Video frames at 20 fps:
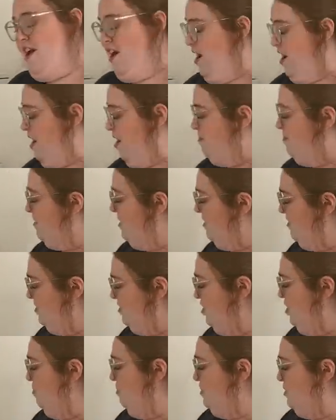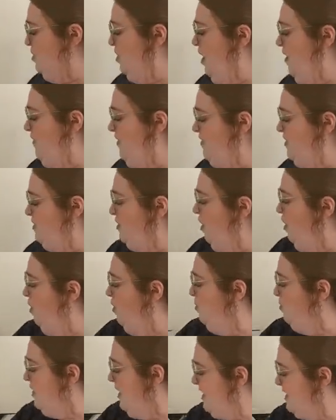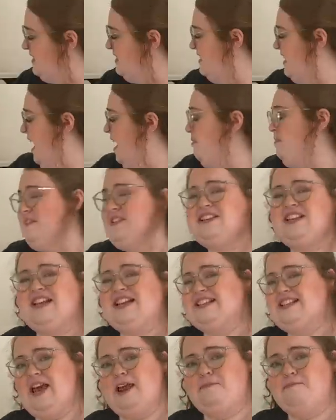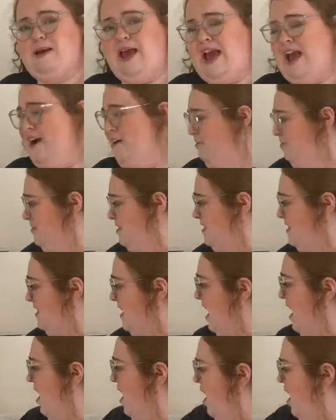I think this whole like set was like £10.